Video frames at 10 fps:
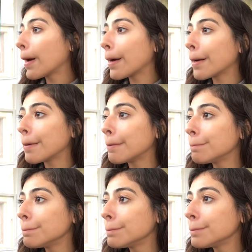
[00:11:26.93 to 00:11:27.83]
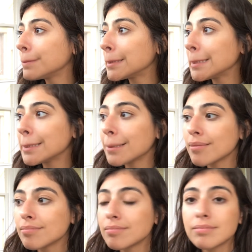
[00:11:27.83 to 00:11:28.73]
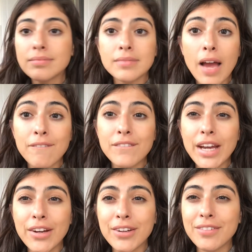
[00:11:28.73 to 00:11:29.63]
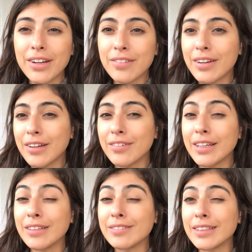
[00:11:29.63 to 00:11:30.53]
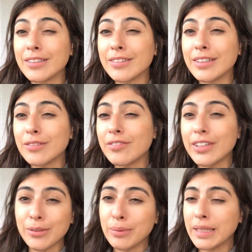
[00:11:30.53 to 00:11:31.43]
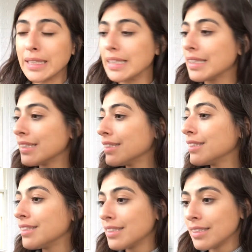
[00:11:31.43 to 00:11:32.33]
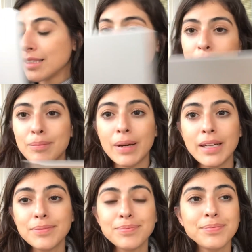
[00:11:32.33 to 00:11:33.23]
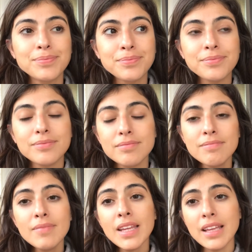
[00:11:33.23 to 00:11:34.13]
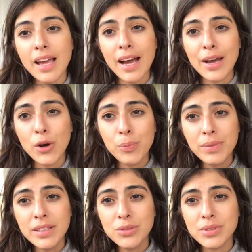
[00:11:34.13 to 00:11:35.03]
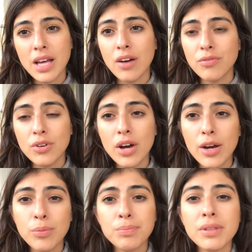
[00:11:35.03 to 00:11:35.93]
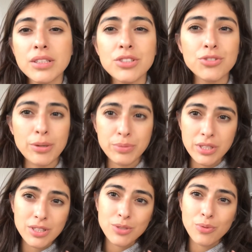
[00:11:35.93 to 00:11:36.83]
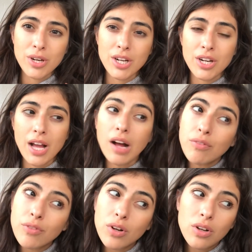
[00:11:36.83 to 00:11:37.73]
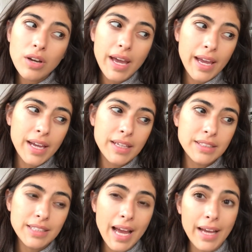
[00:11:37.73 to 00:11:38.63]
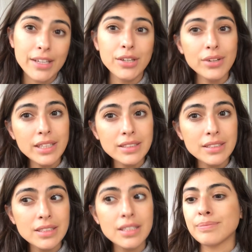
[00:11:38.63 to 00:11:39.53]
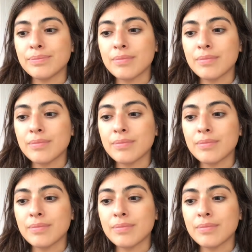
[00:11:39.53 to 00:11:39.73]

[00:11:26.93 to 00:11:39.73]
But you know, I'm very, very, very, very, very, very, very picky. But yeah, I hope this was helpful. I hope the descriptions were helpful and accurate.